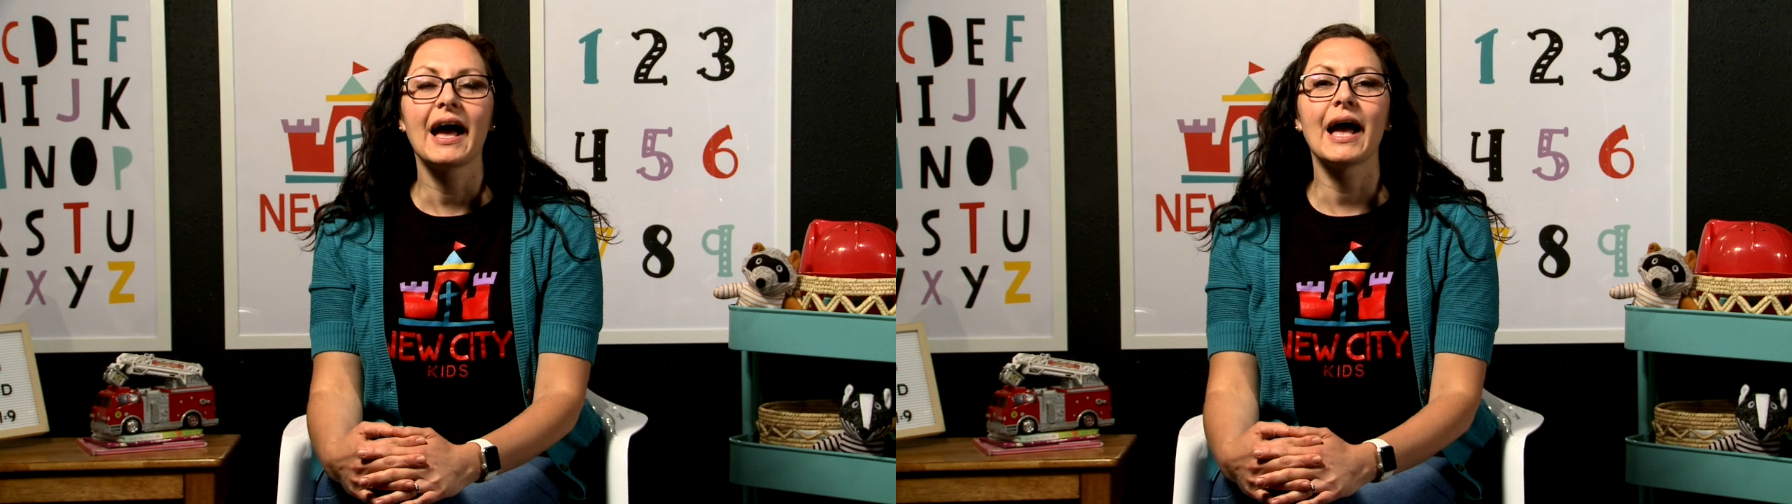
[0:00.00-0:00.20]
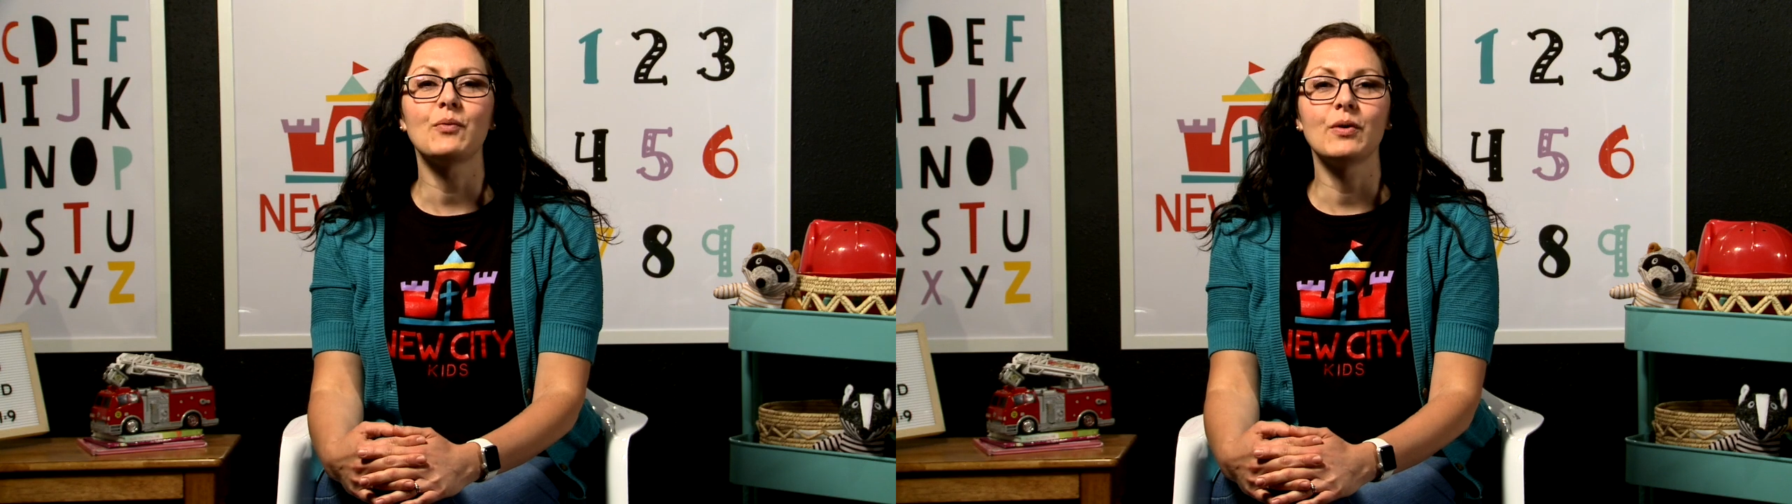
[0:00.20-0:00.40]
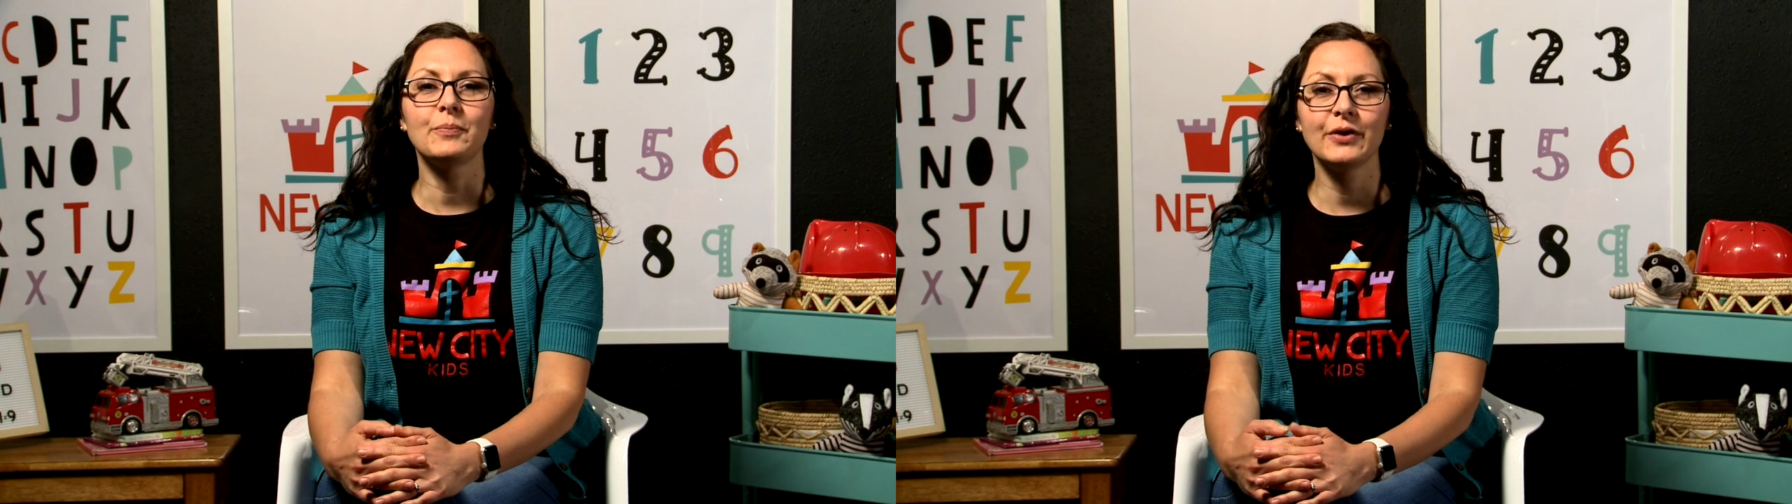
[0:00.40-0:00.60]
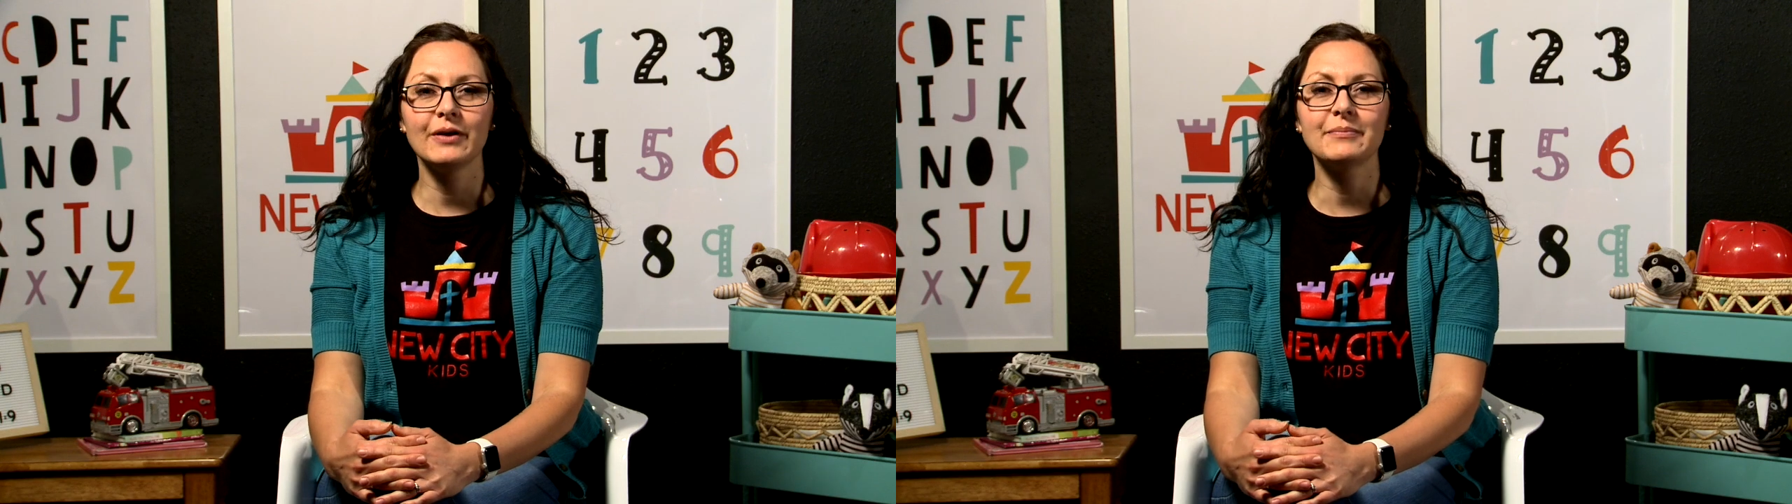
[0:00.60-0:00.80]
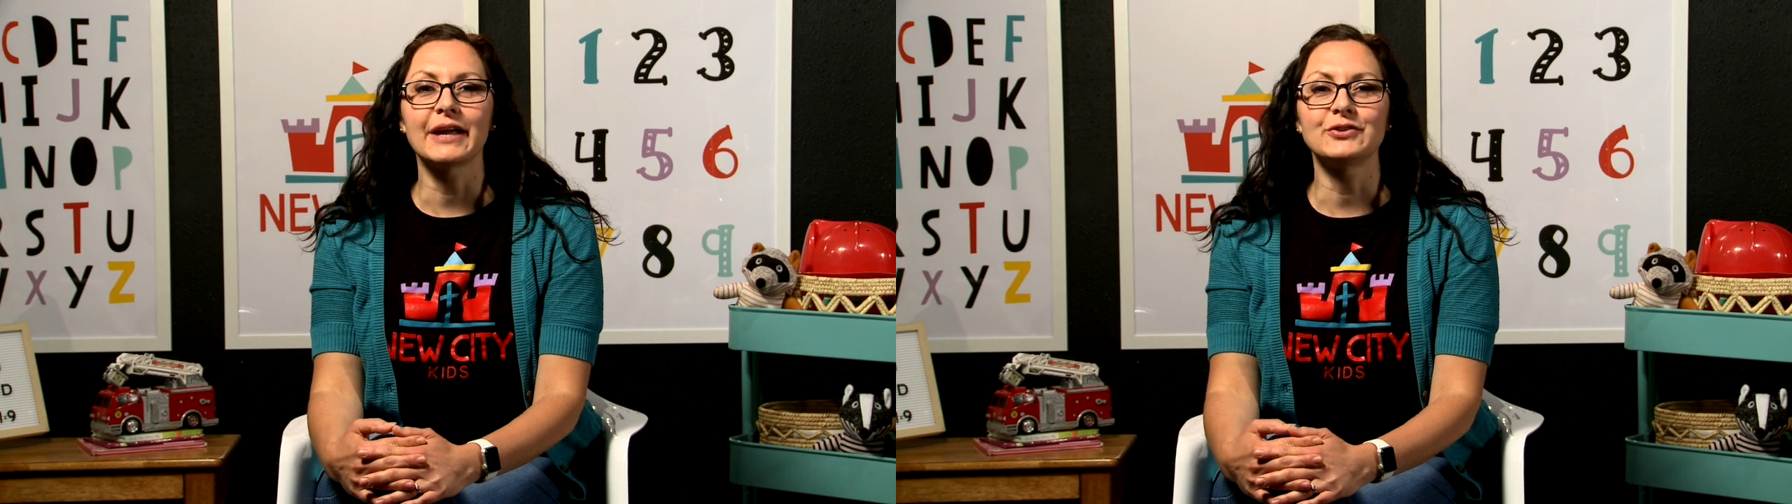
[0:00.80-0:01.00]
I will
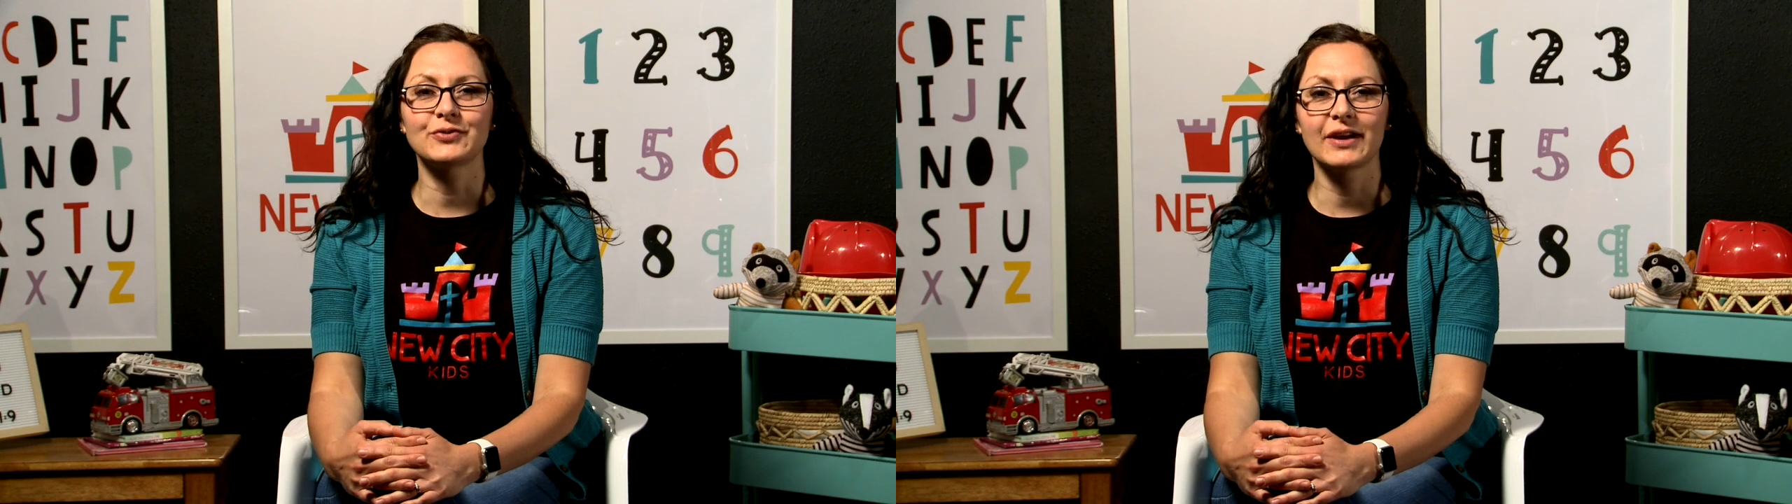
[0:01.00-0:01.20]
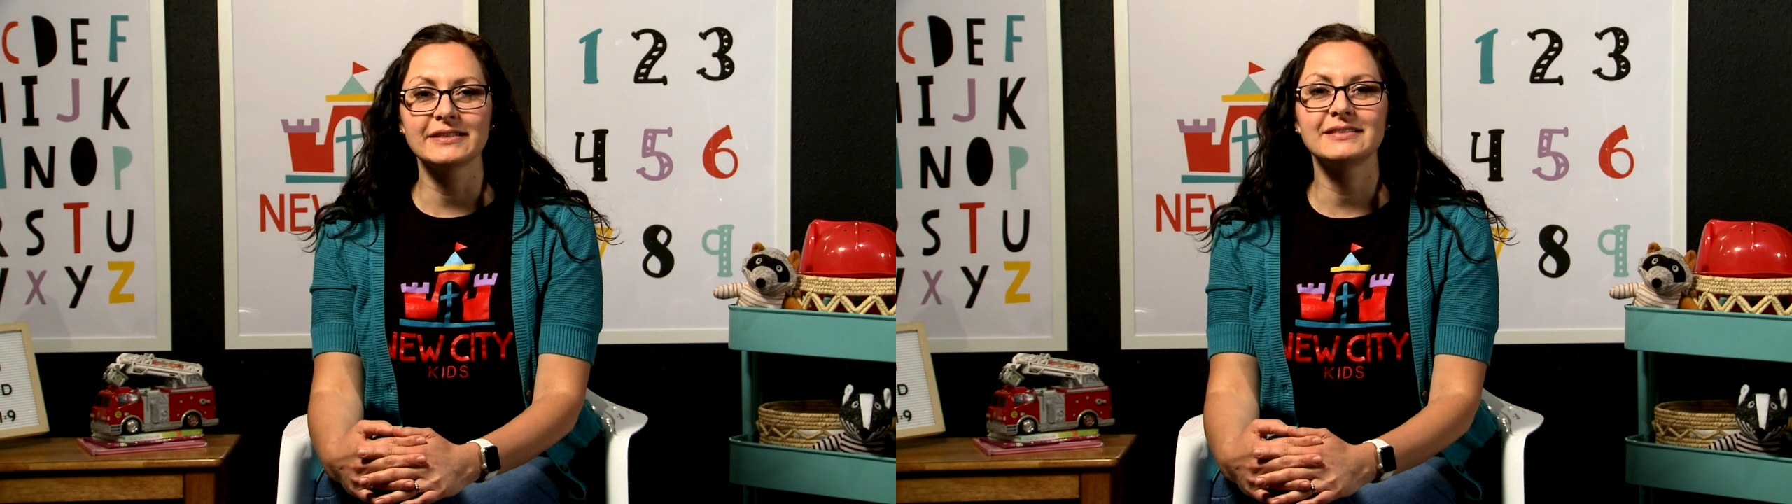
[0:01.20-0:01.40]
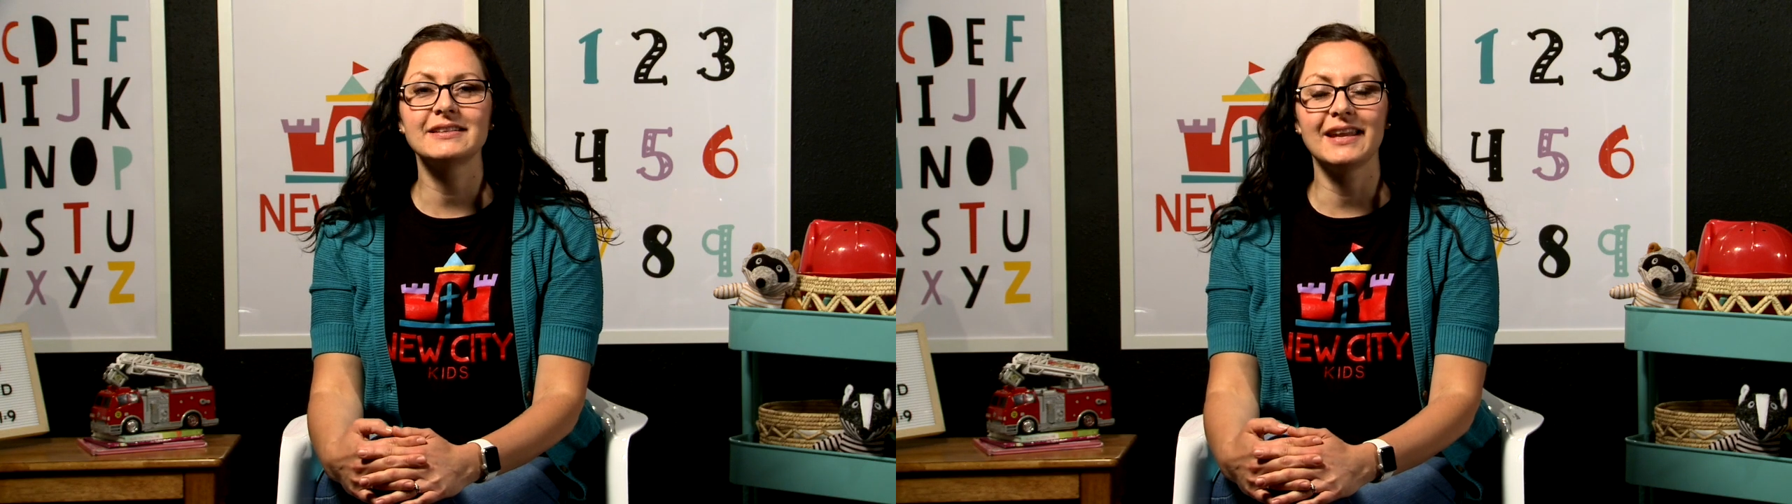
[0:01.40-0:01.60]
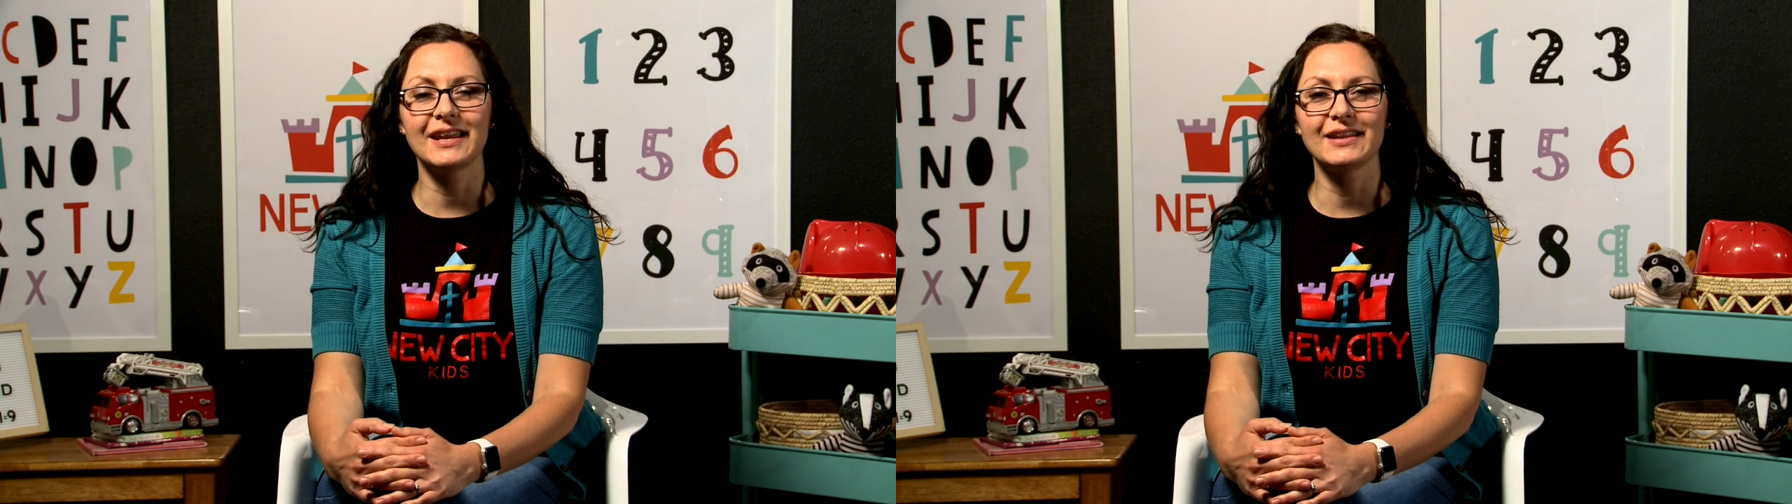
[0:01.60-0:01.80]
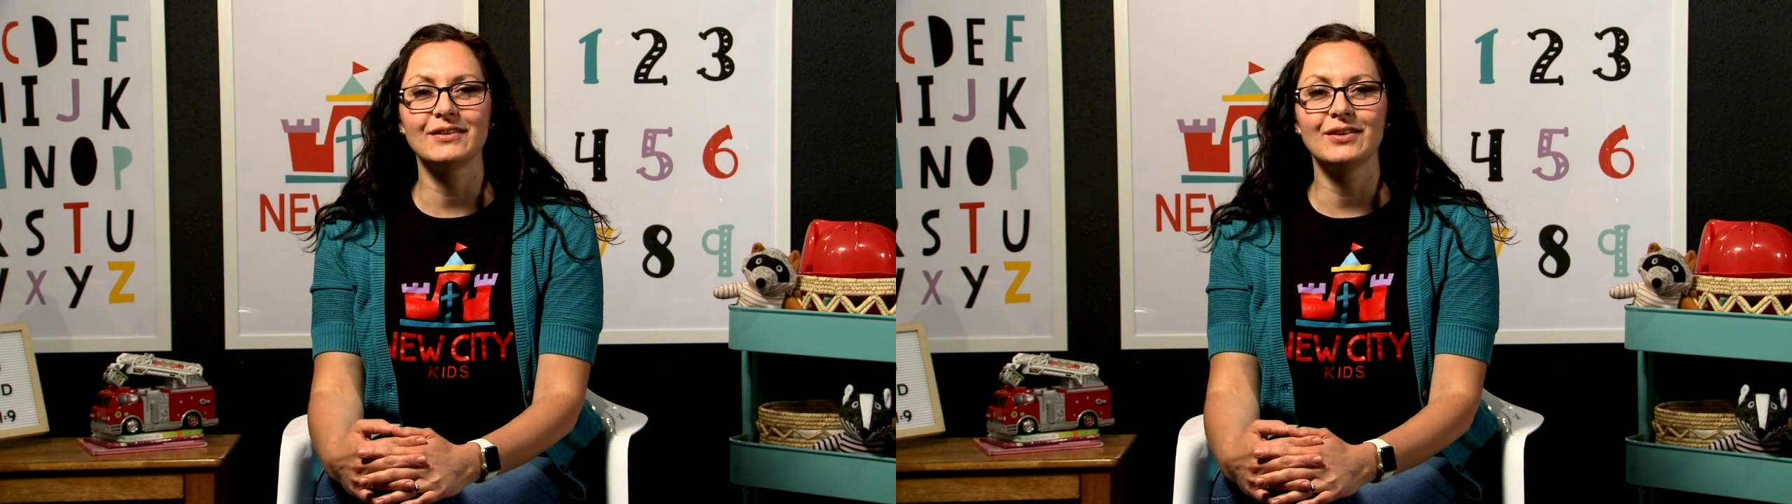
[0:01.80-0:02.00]
put my trust
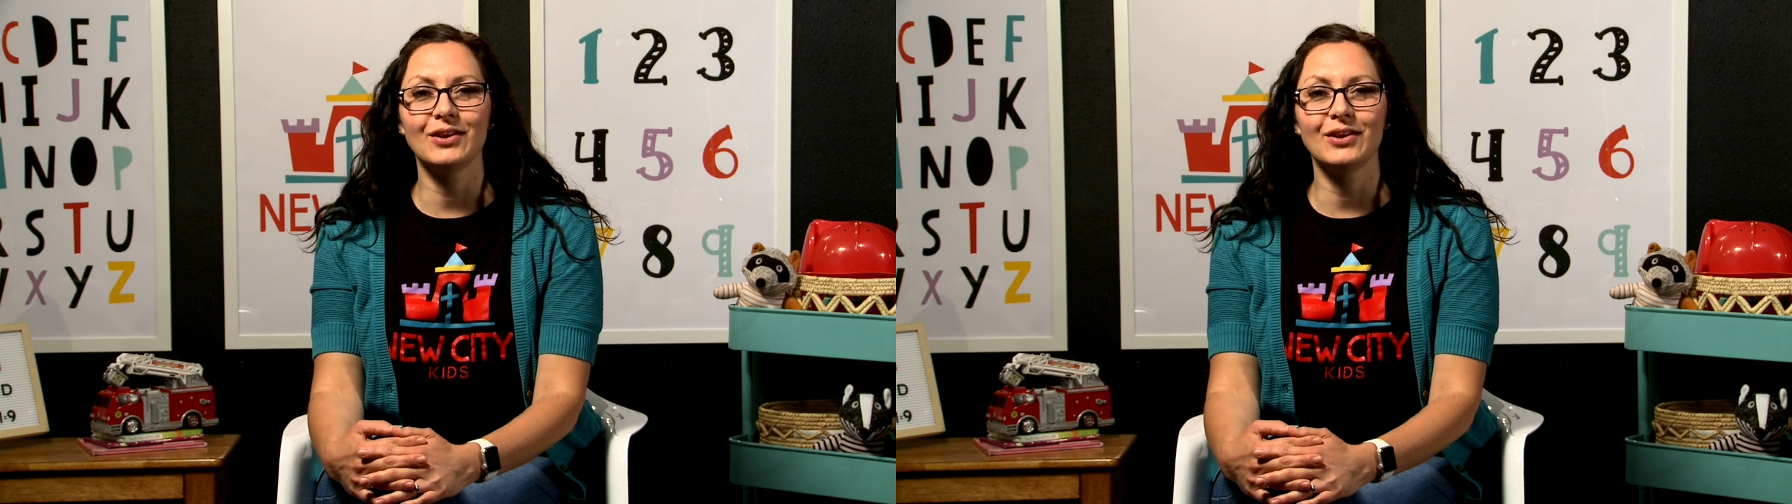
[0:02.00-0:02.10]
in